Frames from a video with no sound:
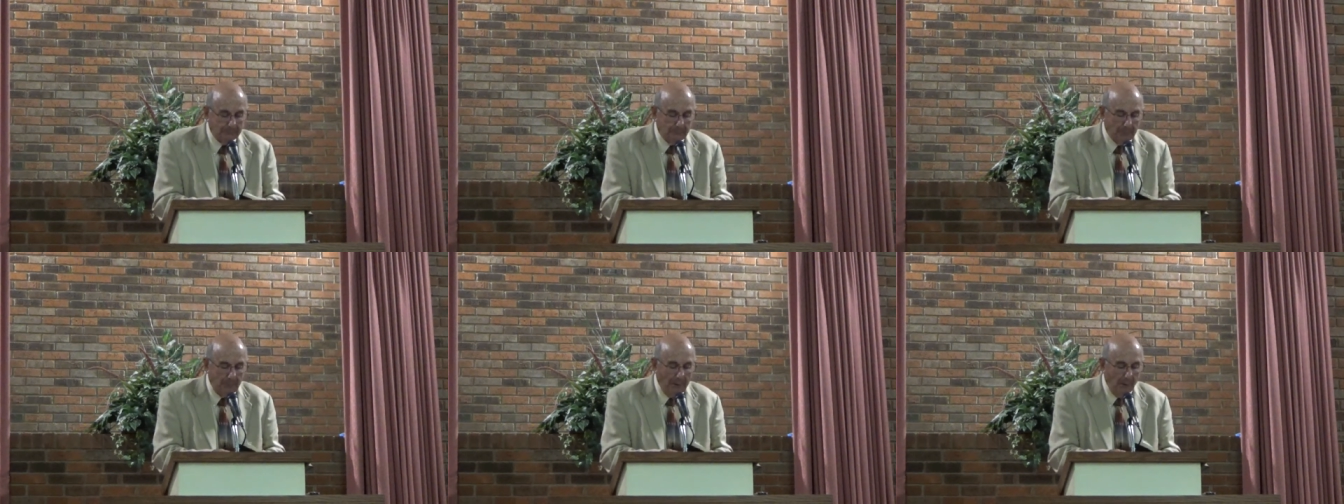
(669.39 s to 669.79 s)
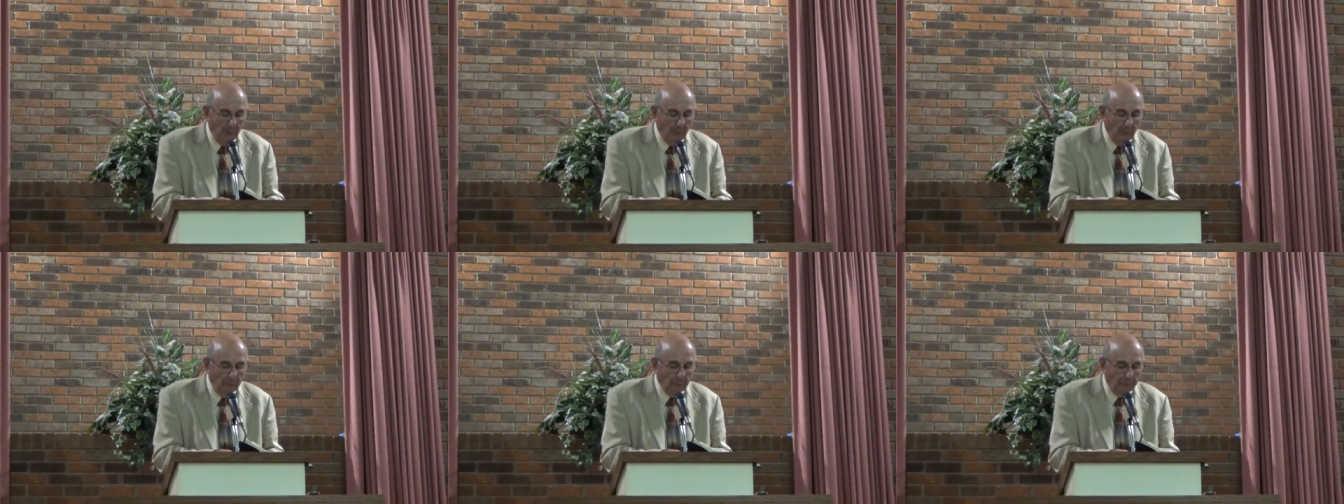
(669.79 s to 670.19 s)
the
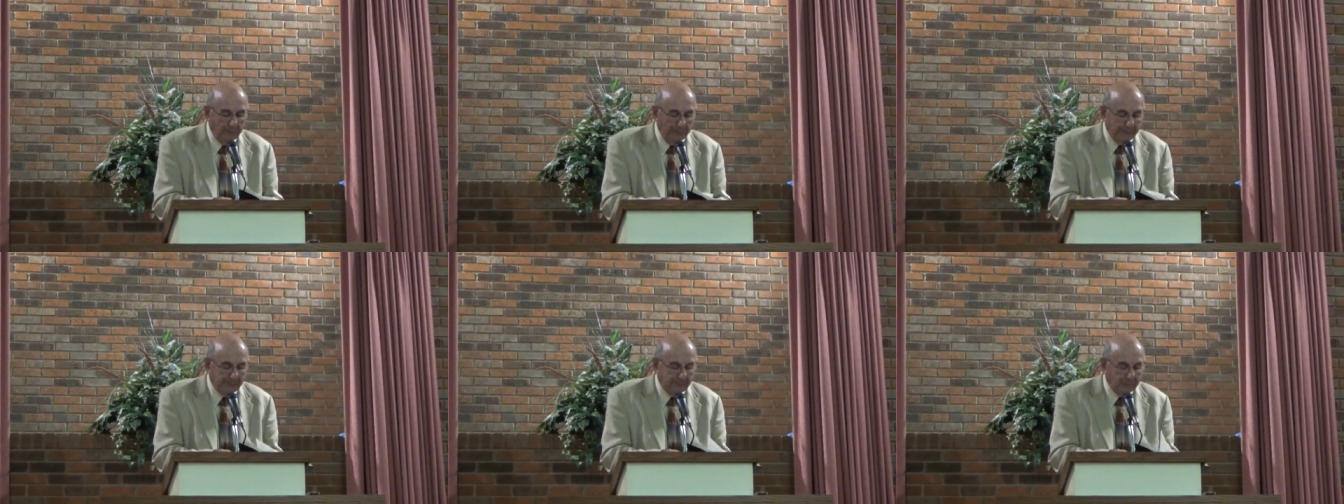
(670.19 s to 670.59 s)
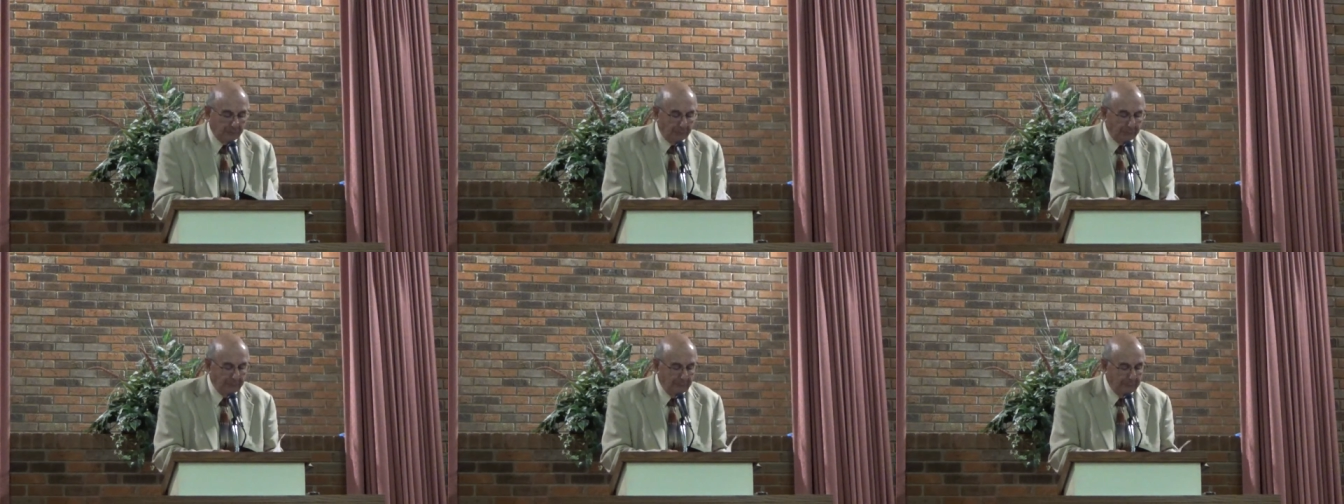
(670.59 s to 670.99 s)
power over
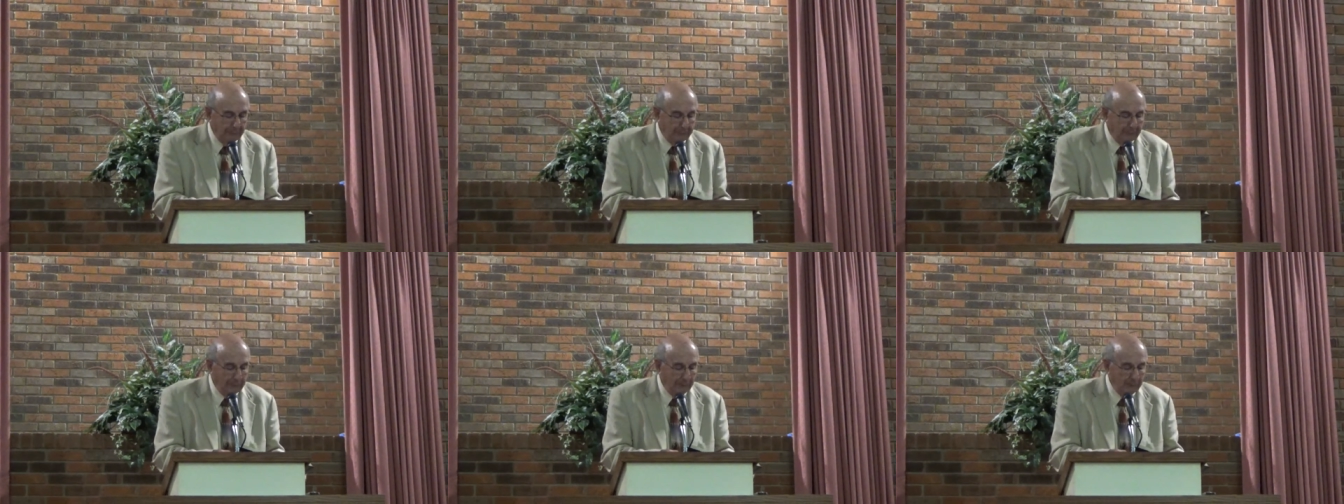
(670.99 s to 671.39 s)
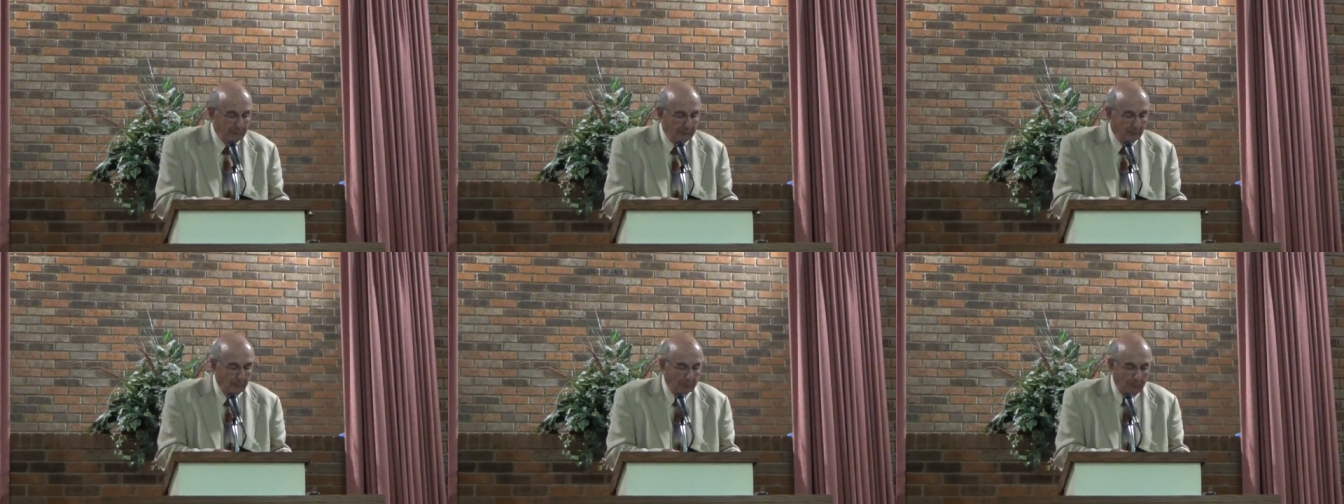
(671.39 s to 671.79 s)
nature.
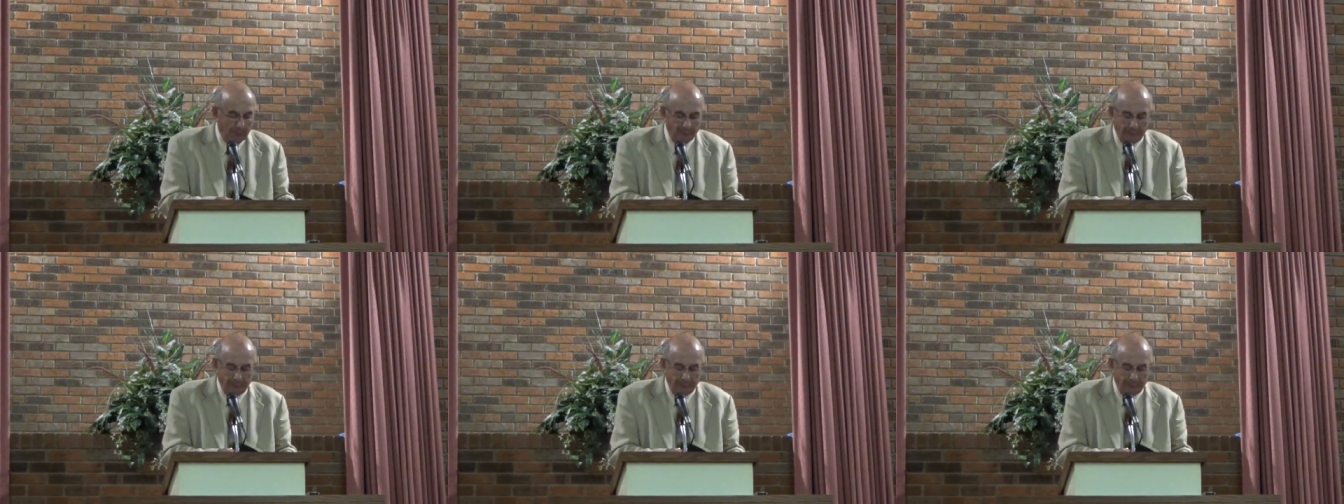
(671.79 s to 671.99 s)
One of my